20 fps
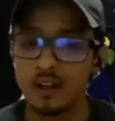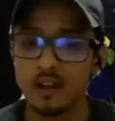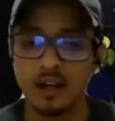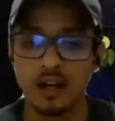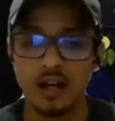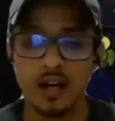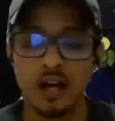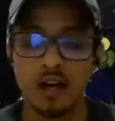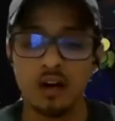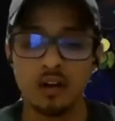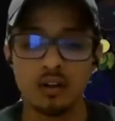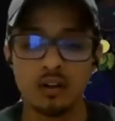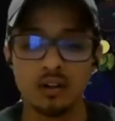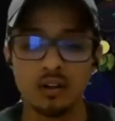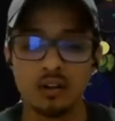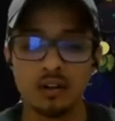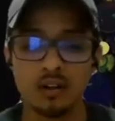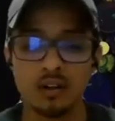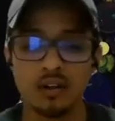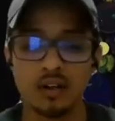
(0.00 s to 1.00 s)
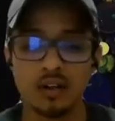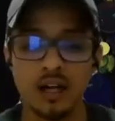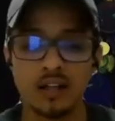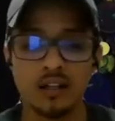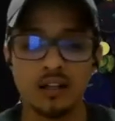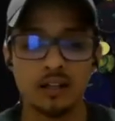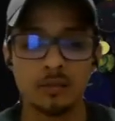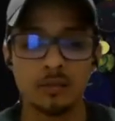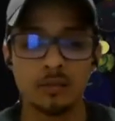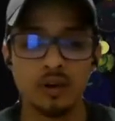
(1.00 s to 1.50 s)
I
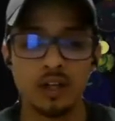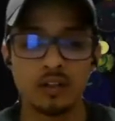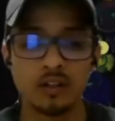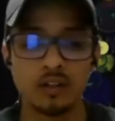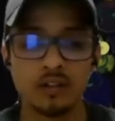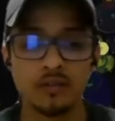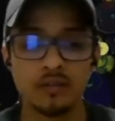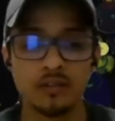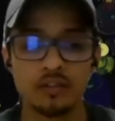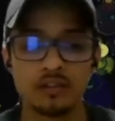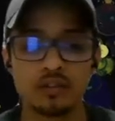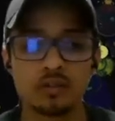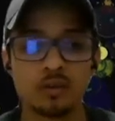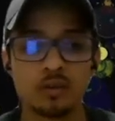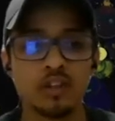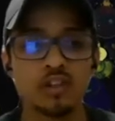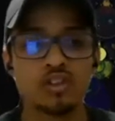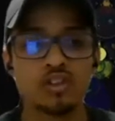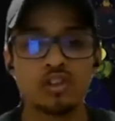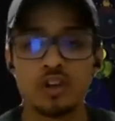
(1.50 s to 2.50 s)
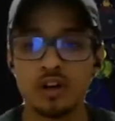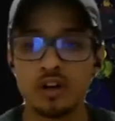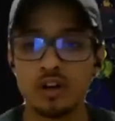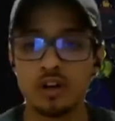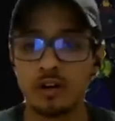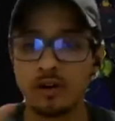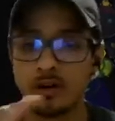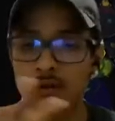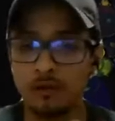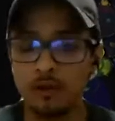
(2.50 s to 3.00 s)
can probably even screen
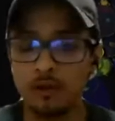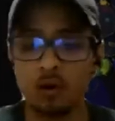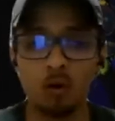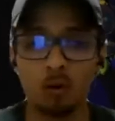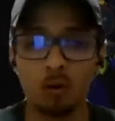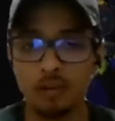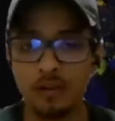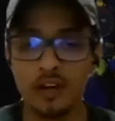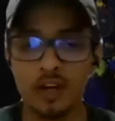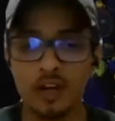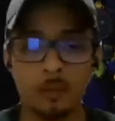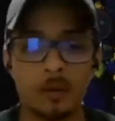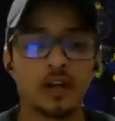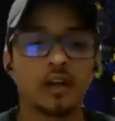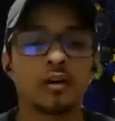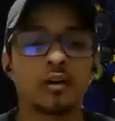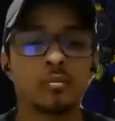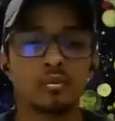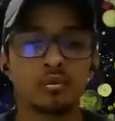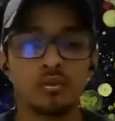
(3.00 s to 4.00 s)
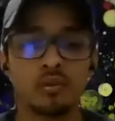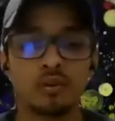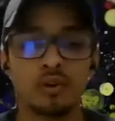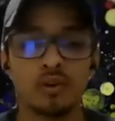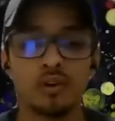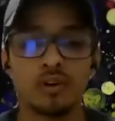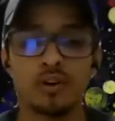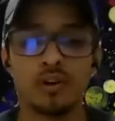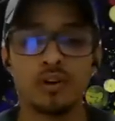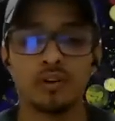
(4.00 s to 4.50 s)
share the whole thing on my
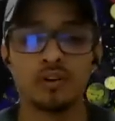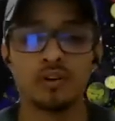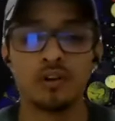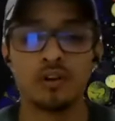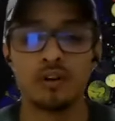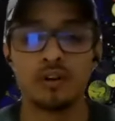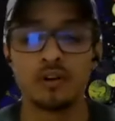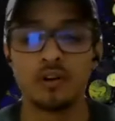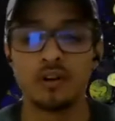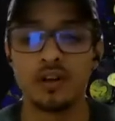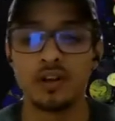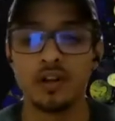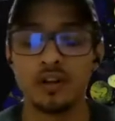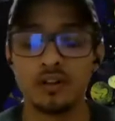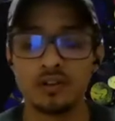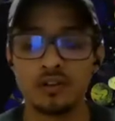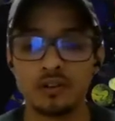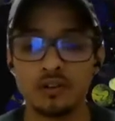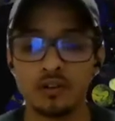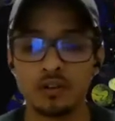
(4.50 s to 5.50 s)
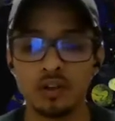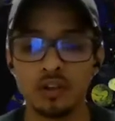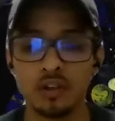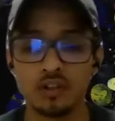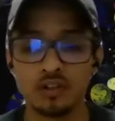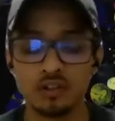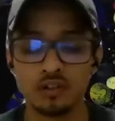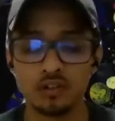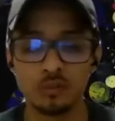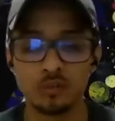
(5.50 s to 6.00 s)
computer, and you can
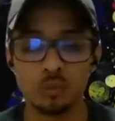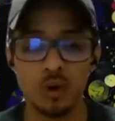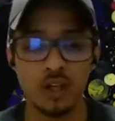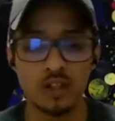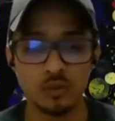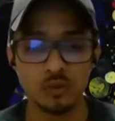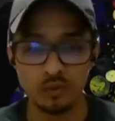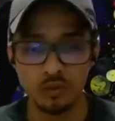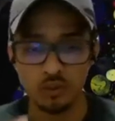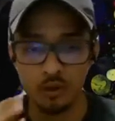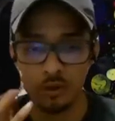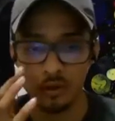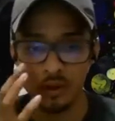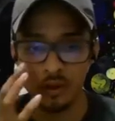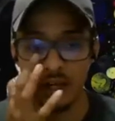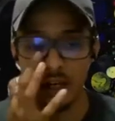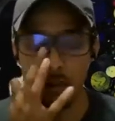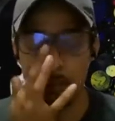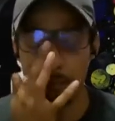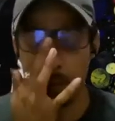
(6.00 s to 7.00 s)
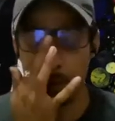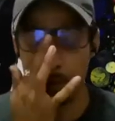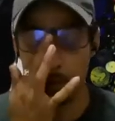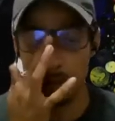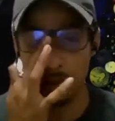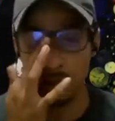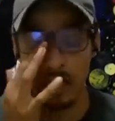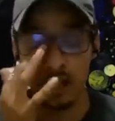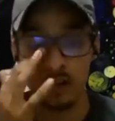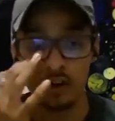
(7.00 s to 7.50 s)
just watch what's going on. Maybe,
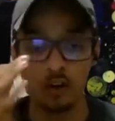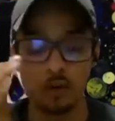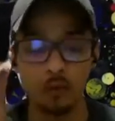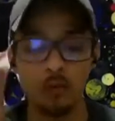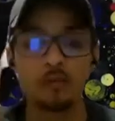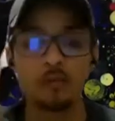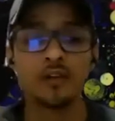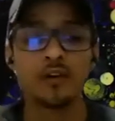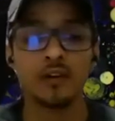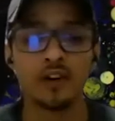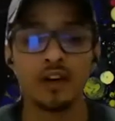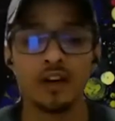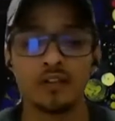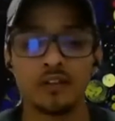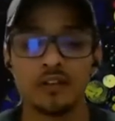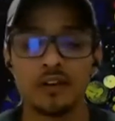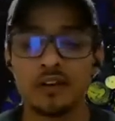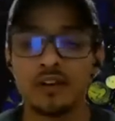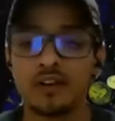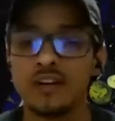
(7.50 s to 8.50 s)
I don't know. We'll figure it out though.